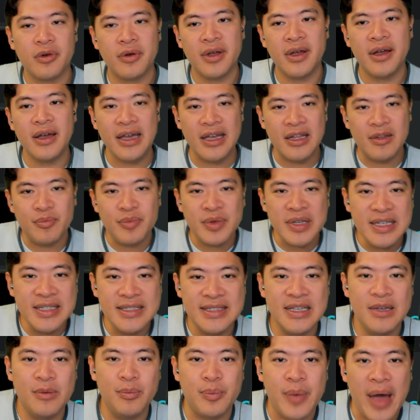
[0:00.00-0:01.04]
Korea in
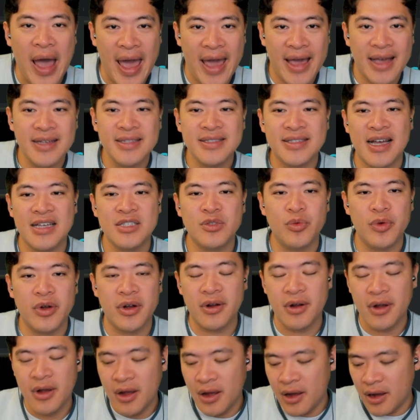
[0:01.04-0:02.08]
PC bangs. That's
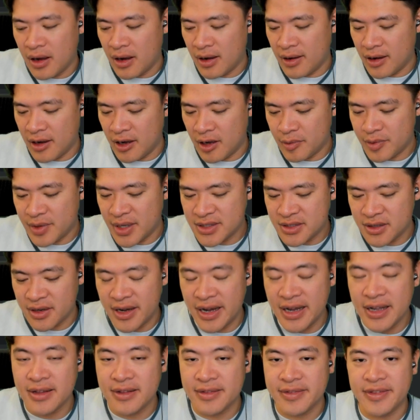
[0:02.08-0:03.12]
where, that's
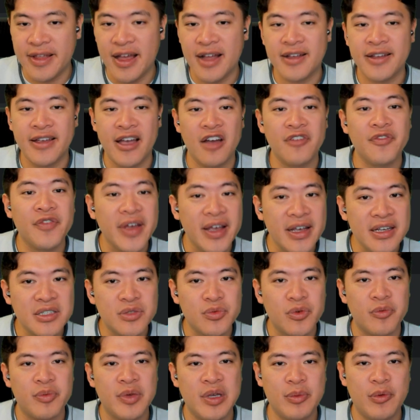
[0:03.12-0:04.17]
our net
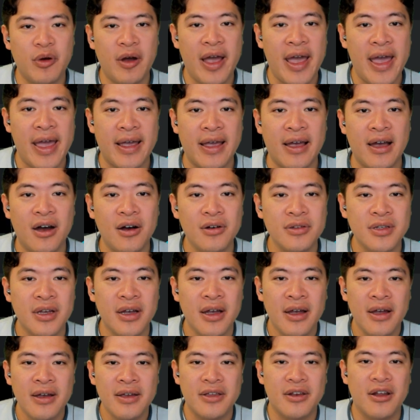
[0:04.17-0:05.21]
cafes where people hang out.
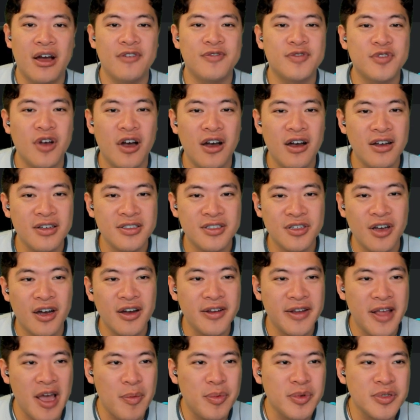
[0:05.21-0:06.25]
I saw
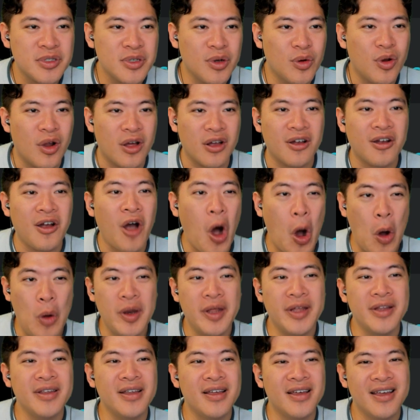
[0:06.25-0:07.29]
an episode on
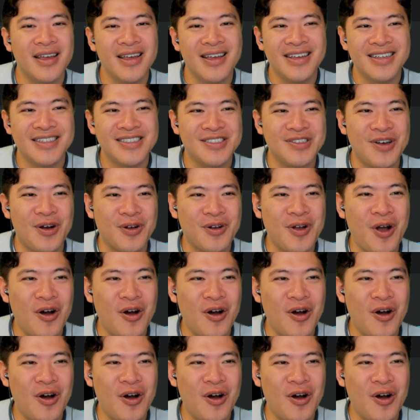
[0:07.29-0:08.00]
Conan. So